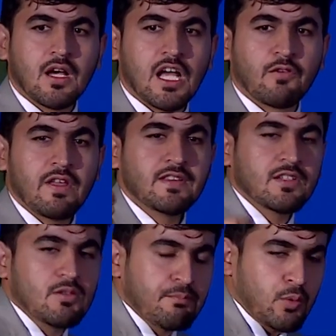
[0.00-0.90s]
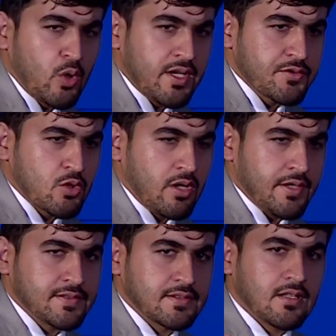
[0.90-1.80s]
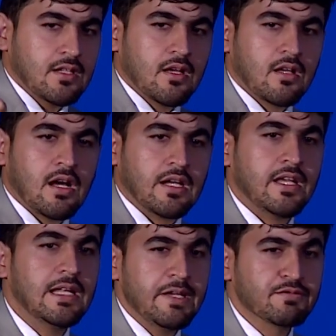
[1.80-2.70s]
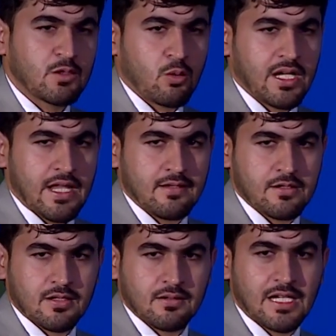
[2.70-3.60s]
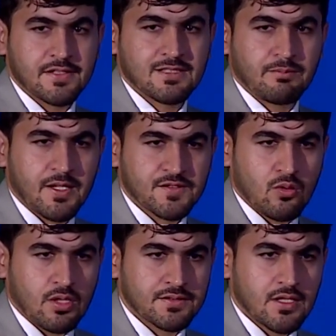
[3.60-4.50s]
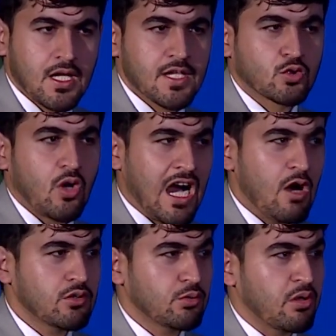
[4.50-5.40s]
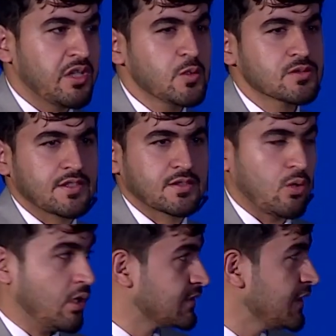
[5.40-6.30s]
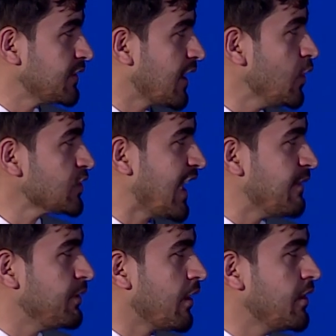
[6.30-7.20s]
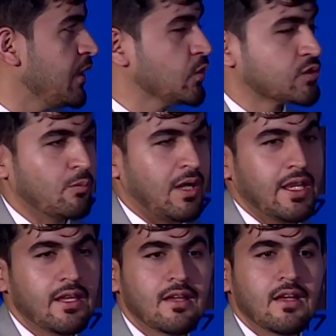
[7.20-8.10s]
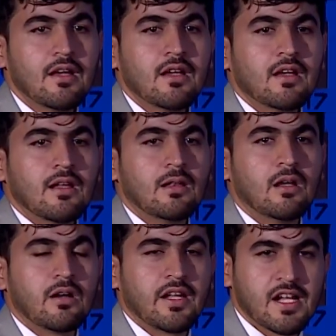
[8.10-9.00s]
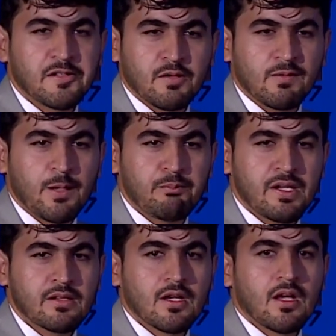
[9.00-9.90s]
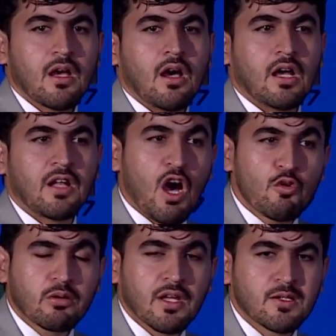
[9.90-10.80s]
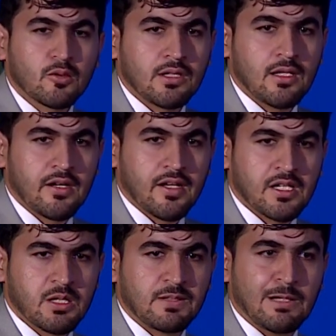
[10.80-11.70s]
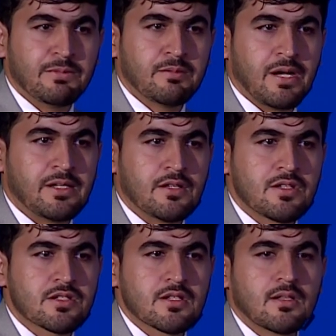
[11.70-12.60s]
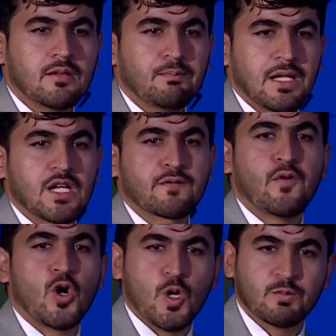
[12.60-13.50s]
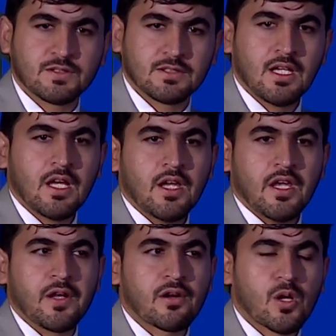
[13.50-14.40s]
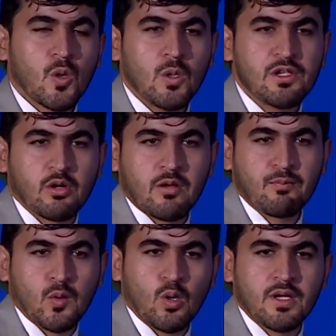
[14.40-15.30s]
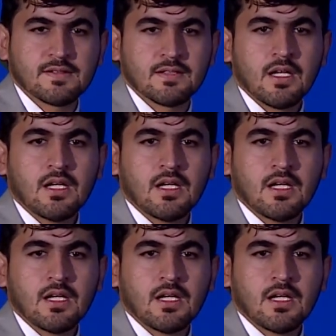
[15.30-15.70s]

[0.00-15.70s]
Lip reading: and when the employer joins and he leaves the organization, that is the biggest cost. So how to reduce this cost? This cost can be reduced by learning and development, and how you can do the learning and development by digital platforms. Enroll your employees